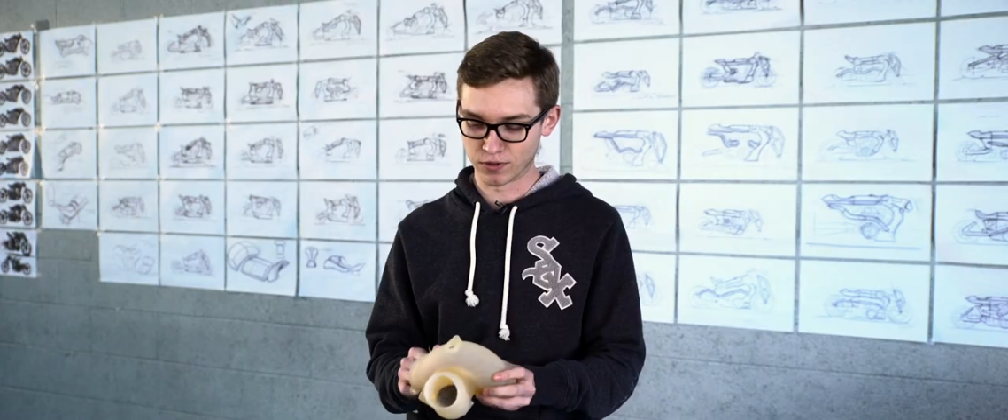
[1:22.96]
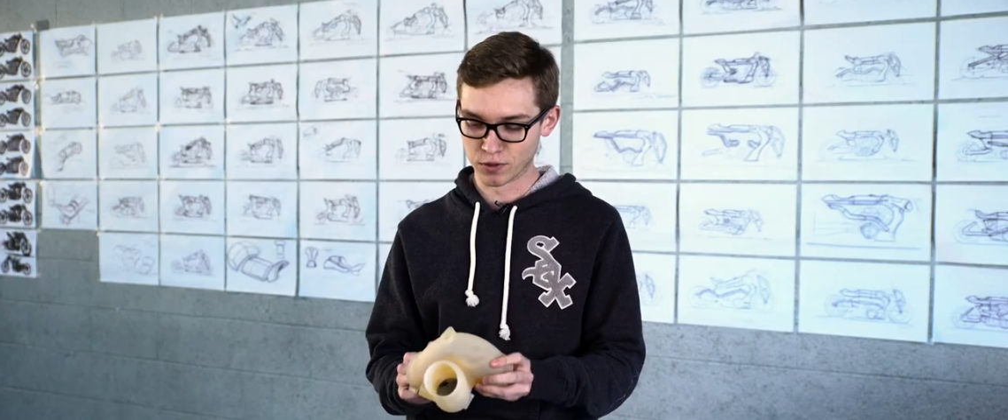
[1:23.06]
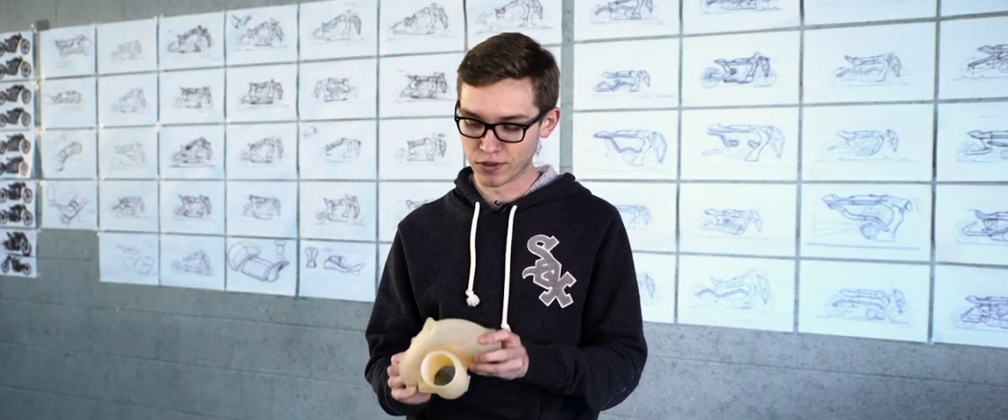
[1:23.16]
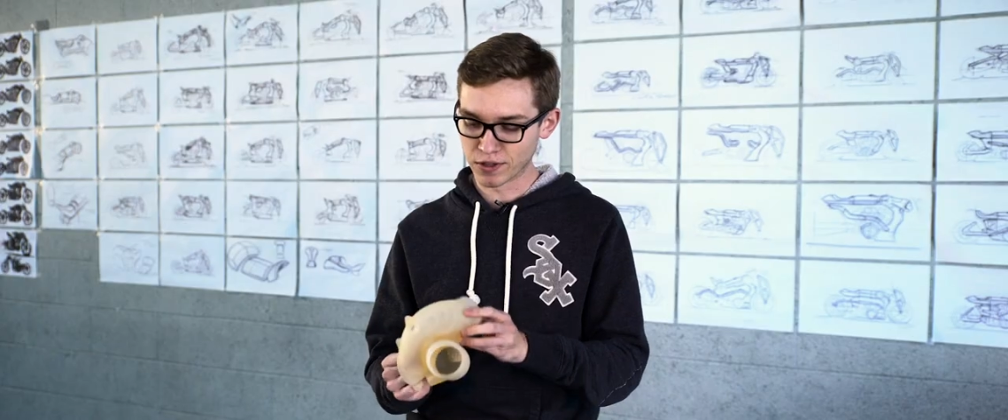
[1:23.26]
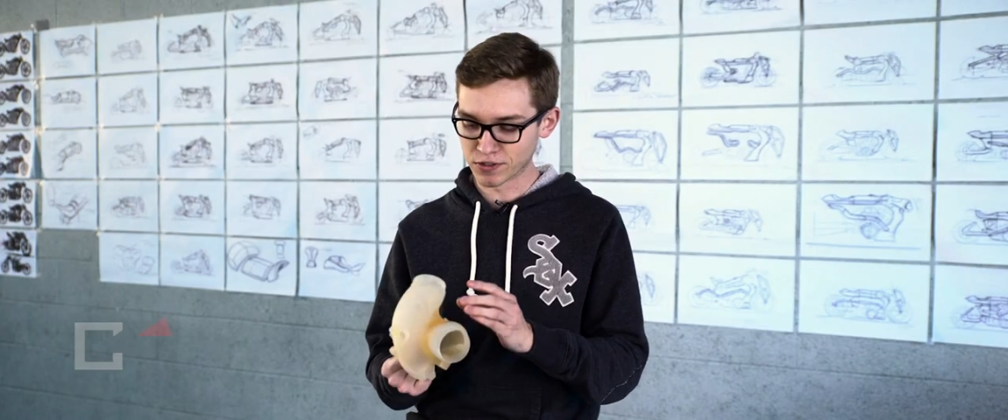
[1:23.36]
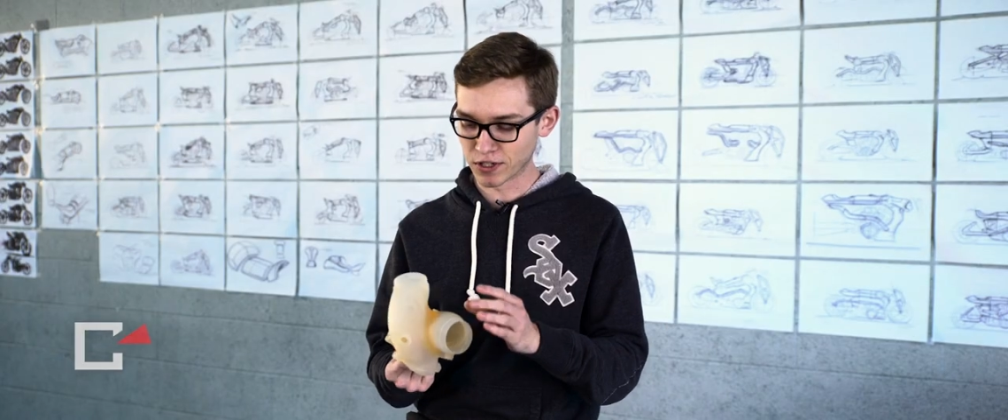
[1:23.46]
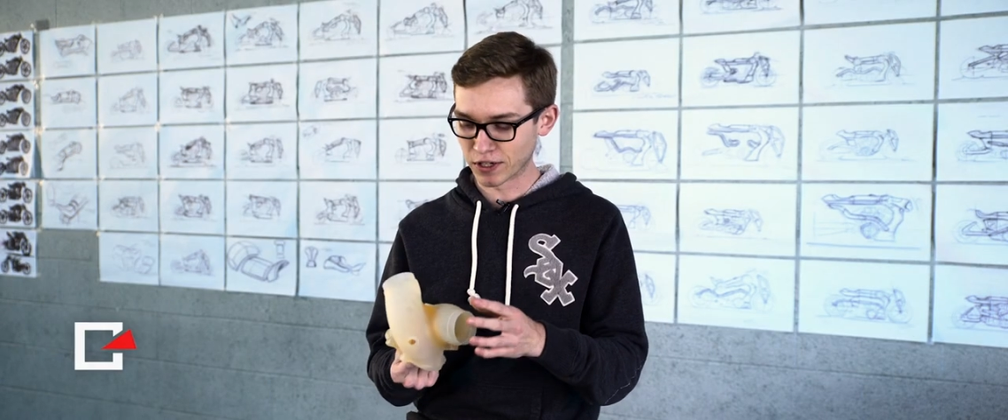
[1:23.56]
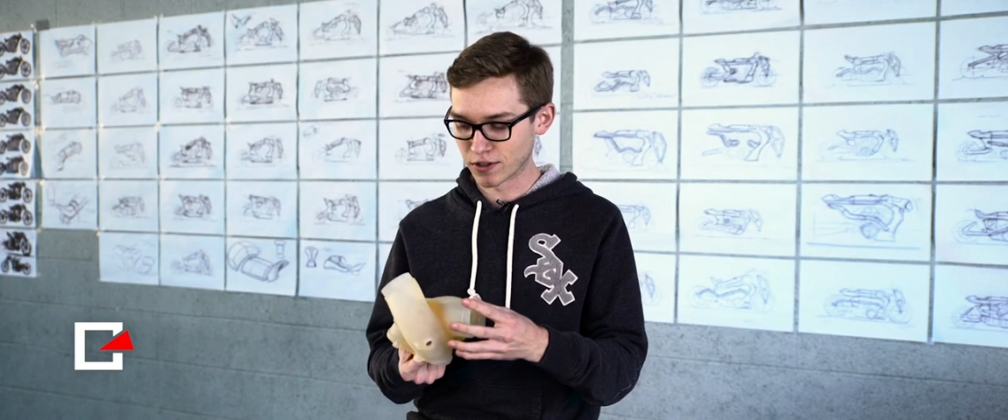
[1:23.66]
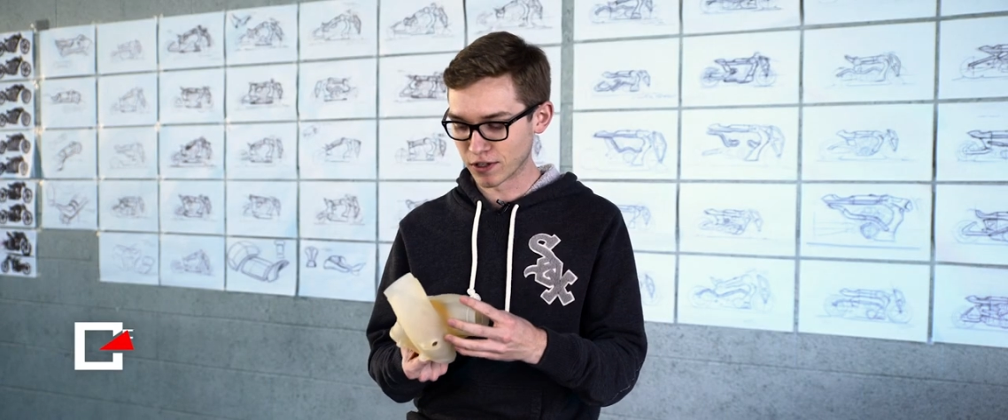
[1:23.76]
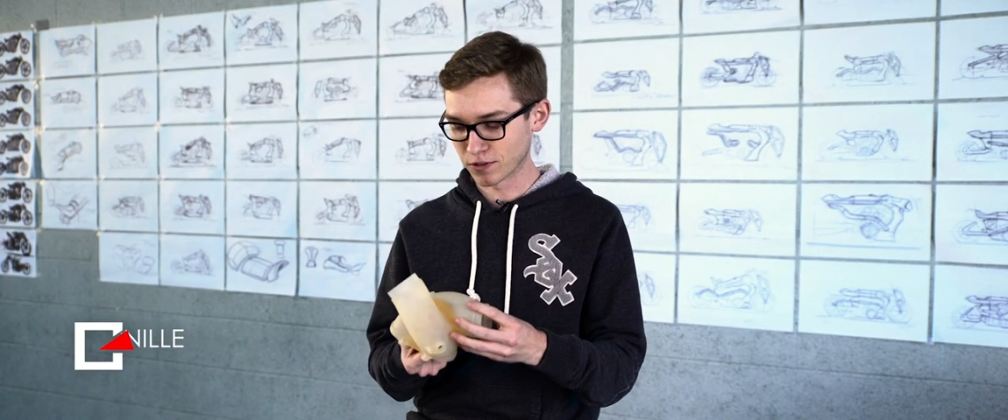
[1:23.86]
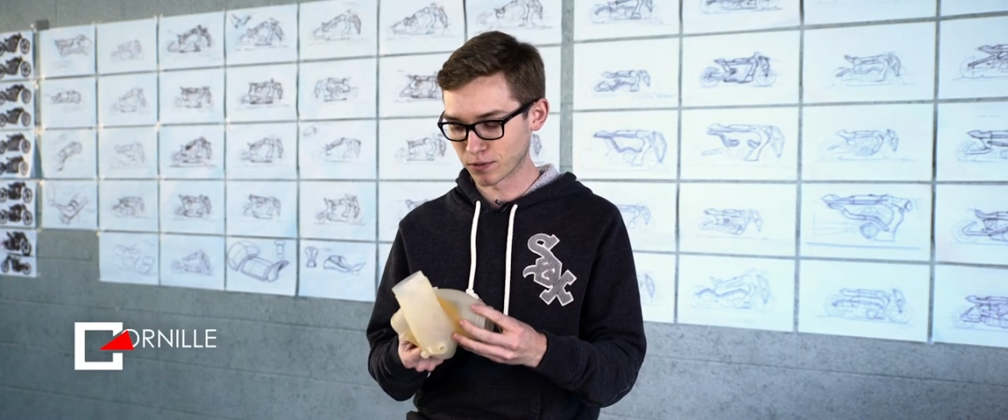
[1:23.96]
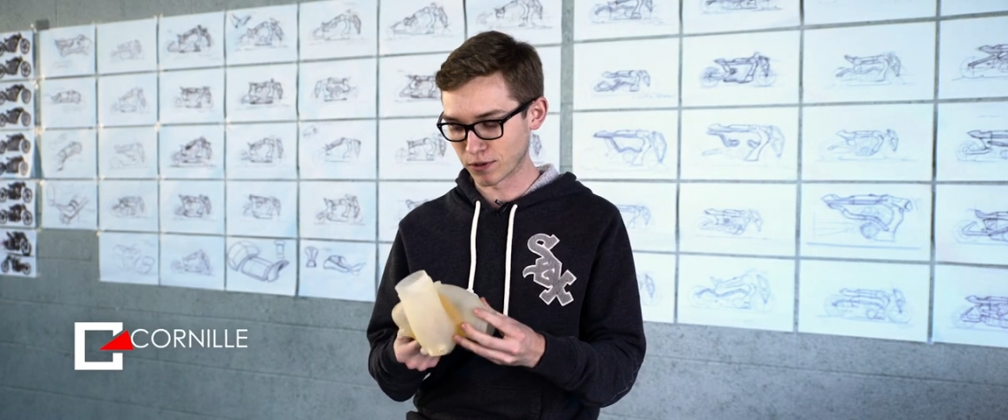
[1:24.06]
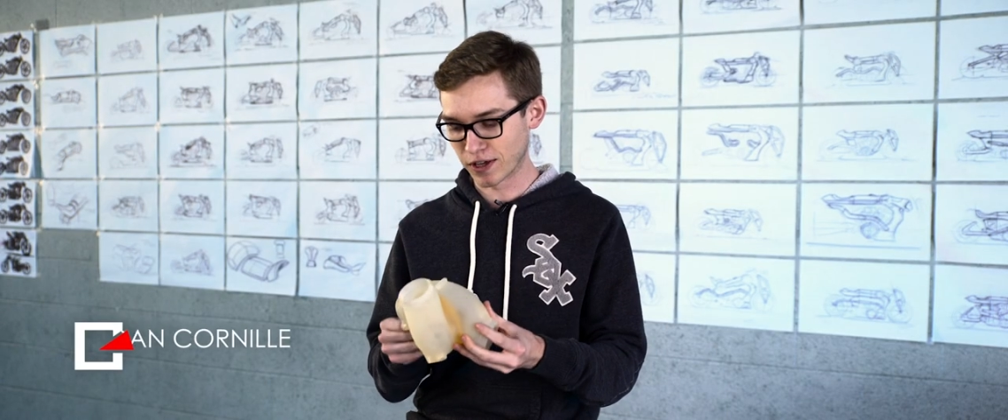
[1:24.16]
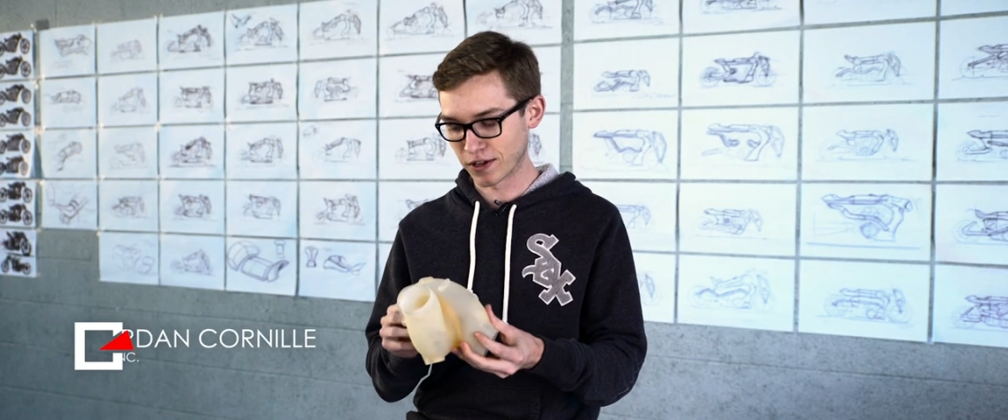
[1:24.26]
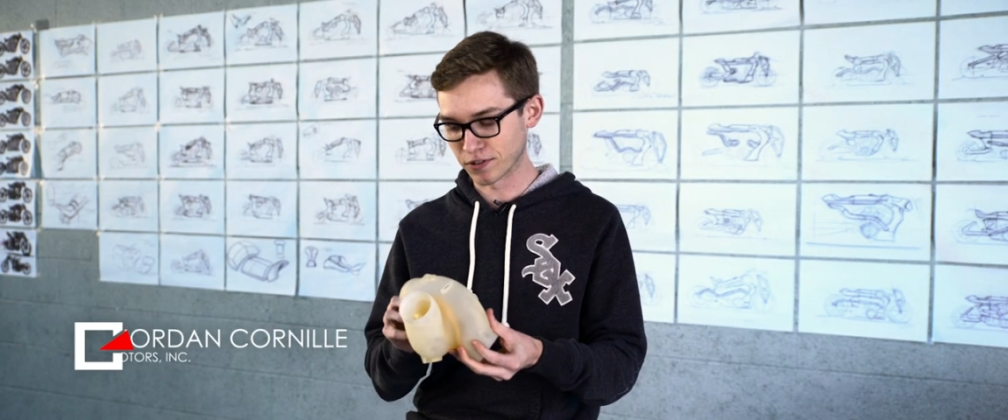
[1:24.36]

Doing things like this with the